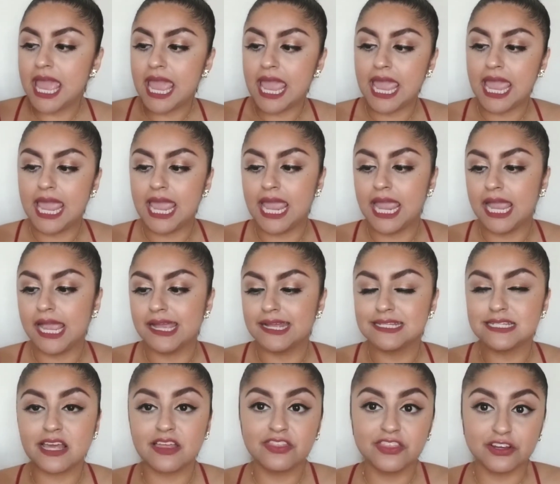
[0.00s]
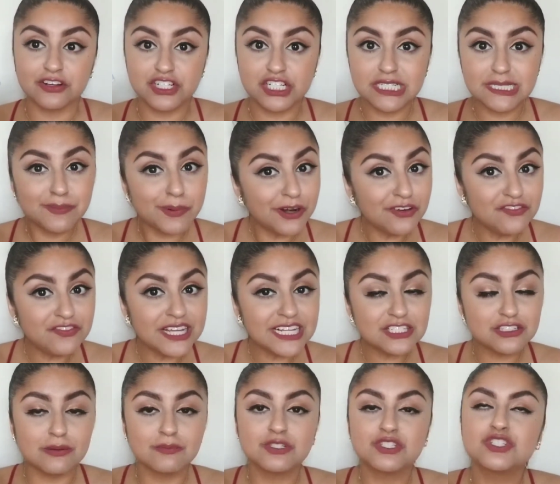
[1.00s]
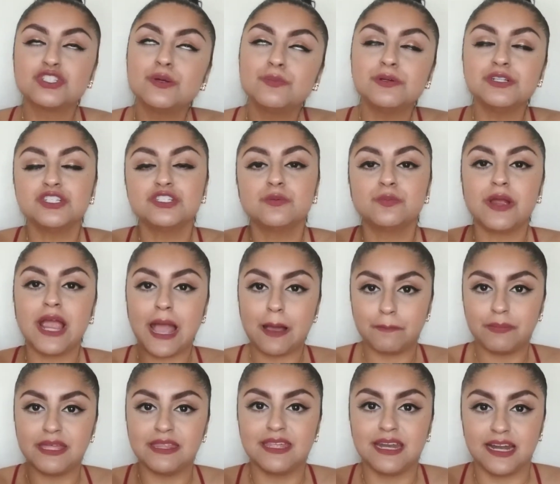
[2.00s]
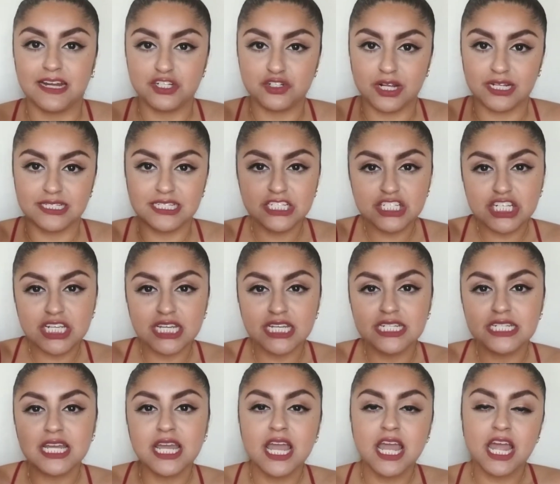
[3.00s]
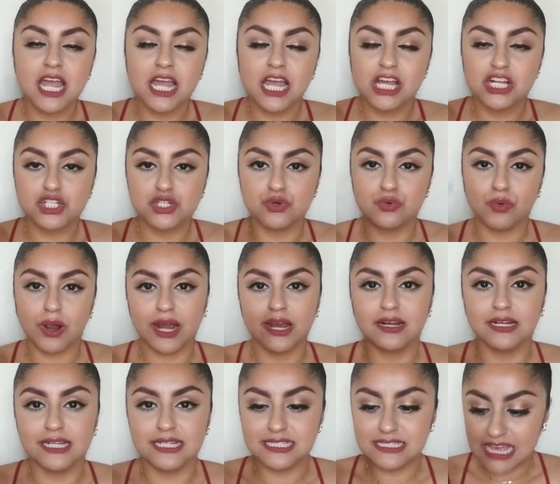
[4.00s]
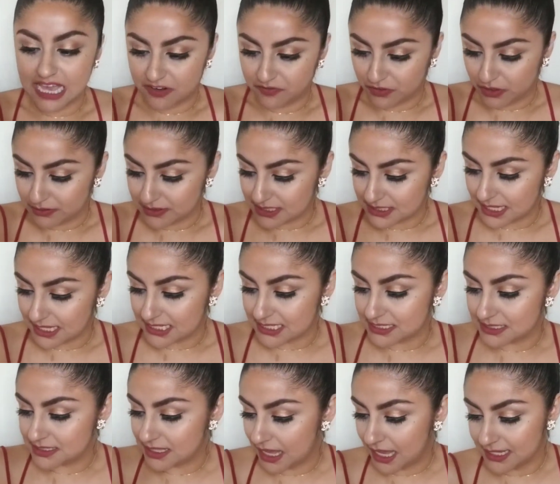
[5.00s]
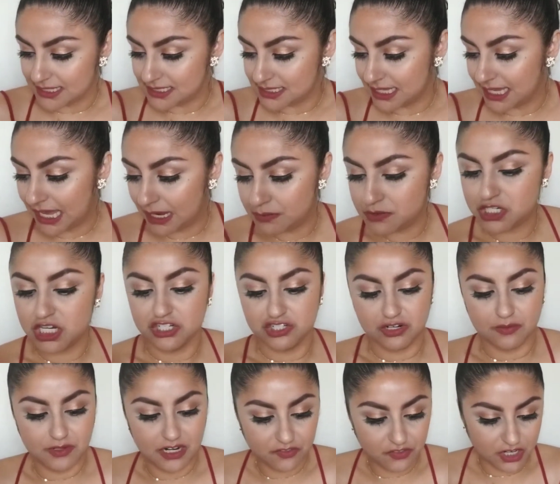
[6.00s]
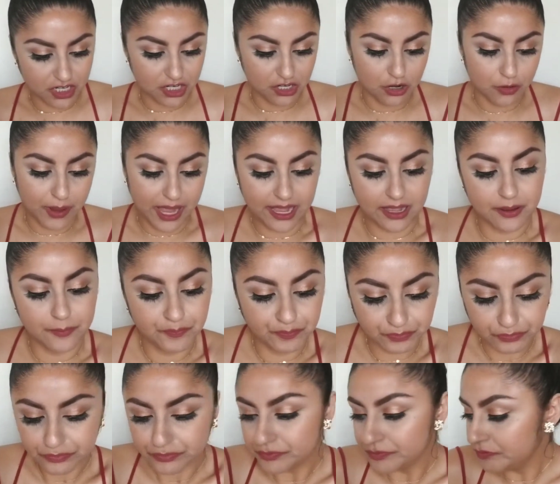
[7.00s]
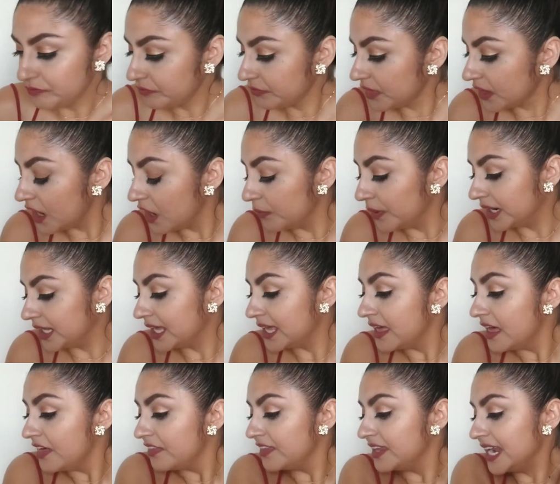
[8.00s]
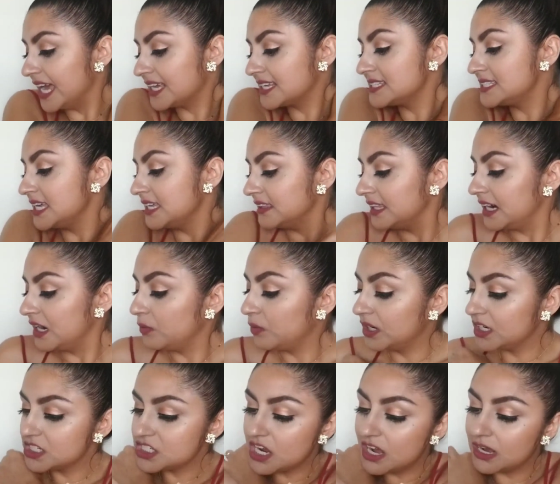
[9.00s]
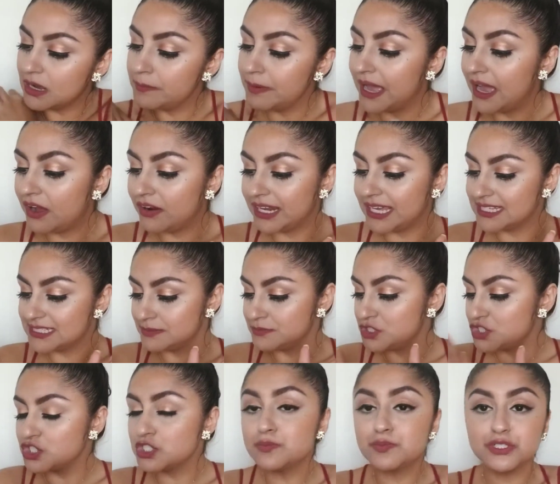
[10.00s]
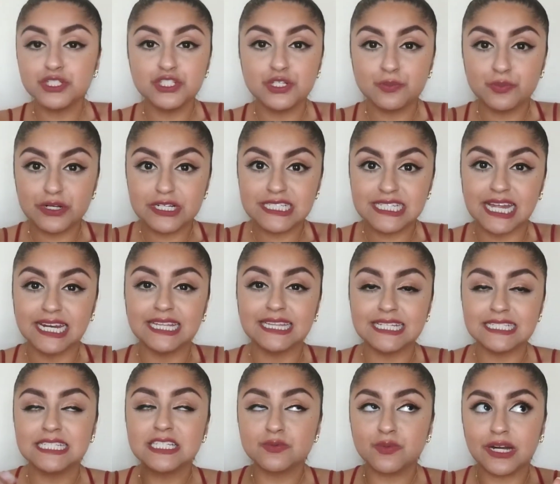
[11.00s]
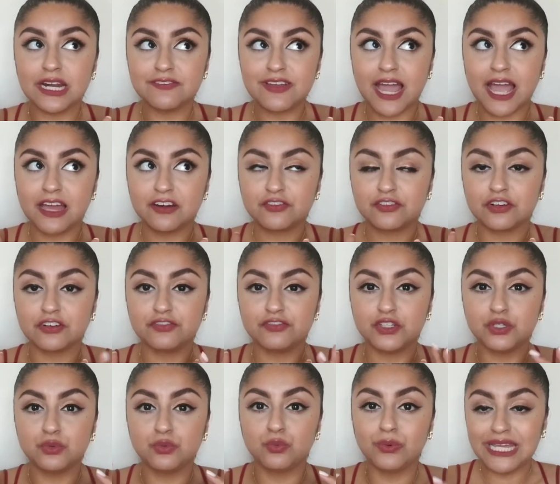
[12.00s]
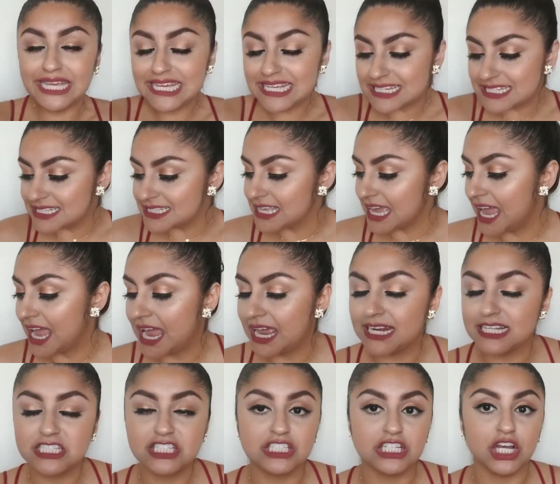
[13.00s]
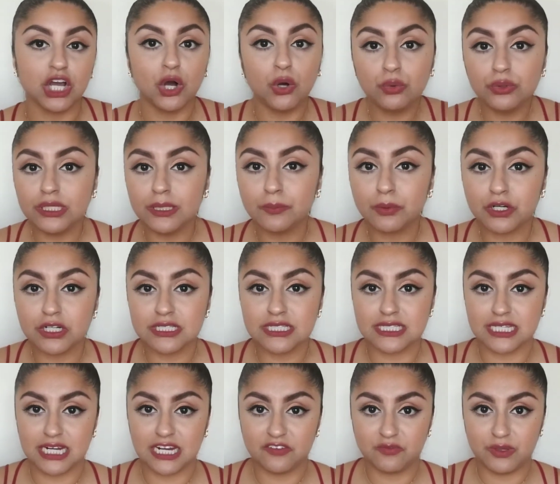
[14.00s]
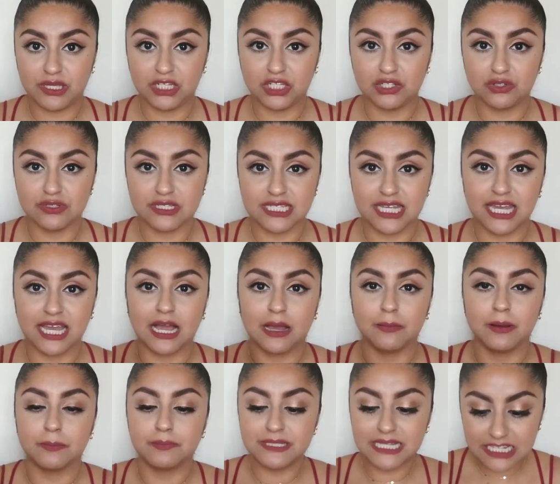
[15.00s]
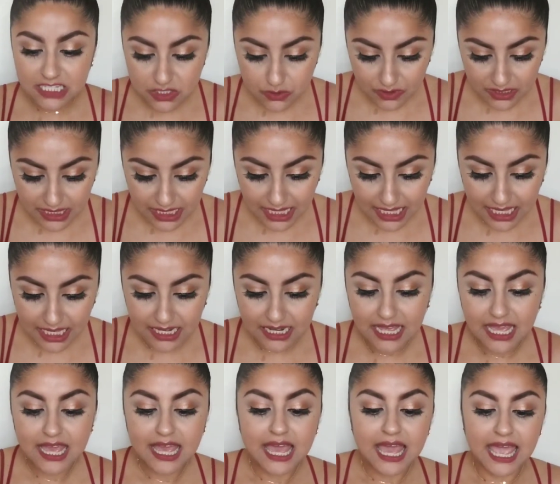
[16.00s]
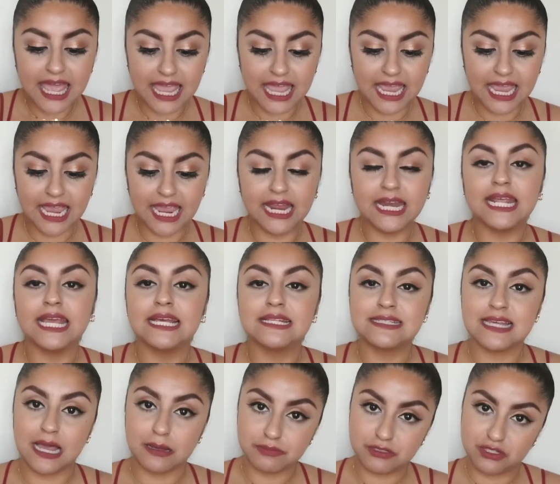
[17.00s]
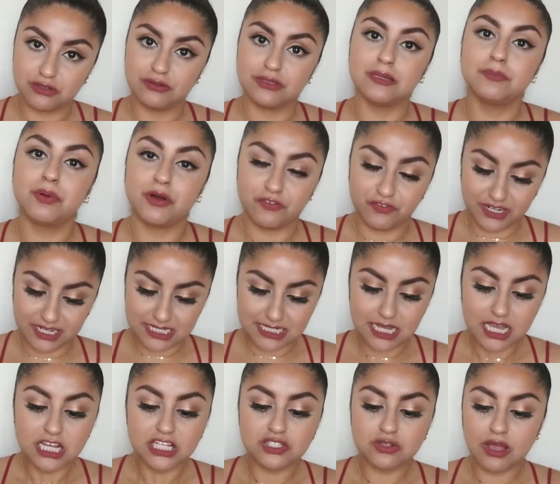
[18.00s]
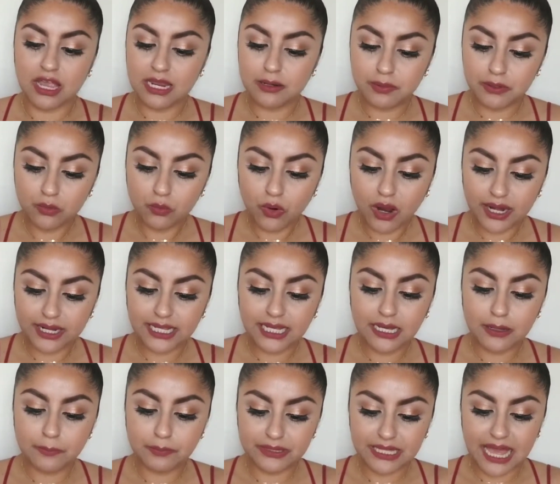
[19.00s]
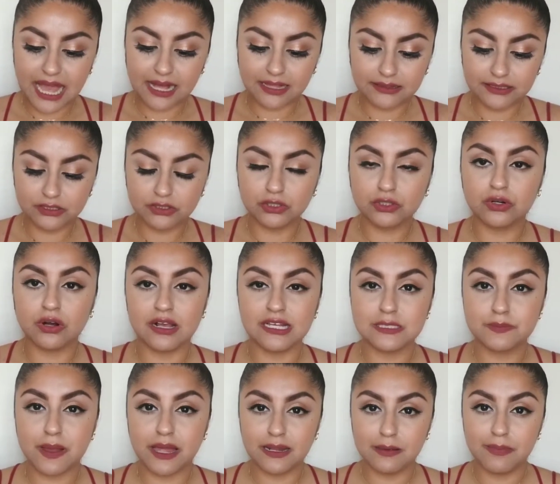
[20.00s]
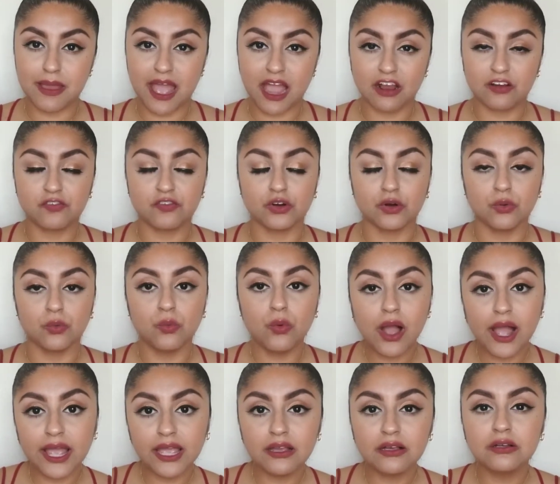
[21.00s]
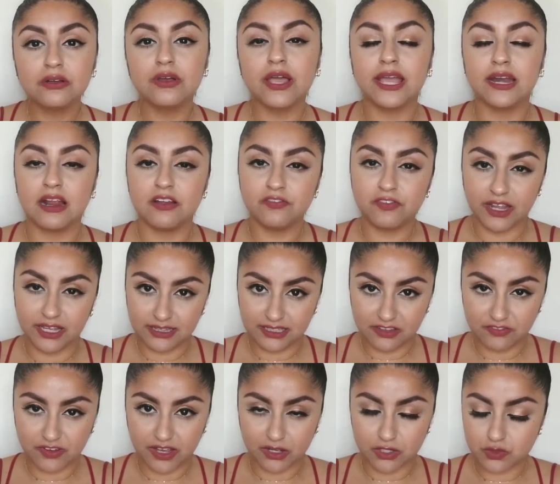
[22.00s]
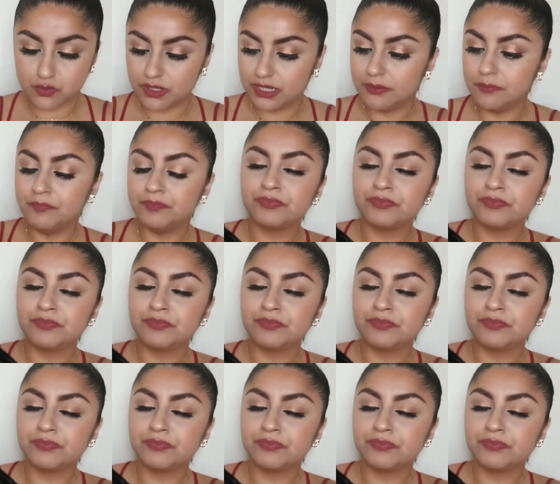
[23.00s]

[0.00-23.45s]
and they're just perfect. So I'm super happy that I transitioned to wireless headphones. It's a game changer. I'm never going to go back. Alrighty, the next thing that I want to talk about is I'm super excited. This is what I've had for a few weeks, and it's the only purse that I've been using. I'm obsessed with it, and it's absolutely perfect. So I had been wanting a black little crossbody bag for a while, and I finally found one.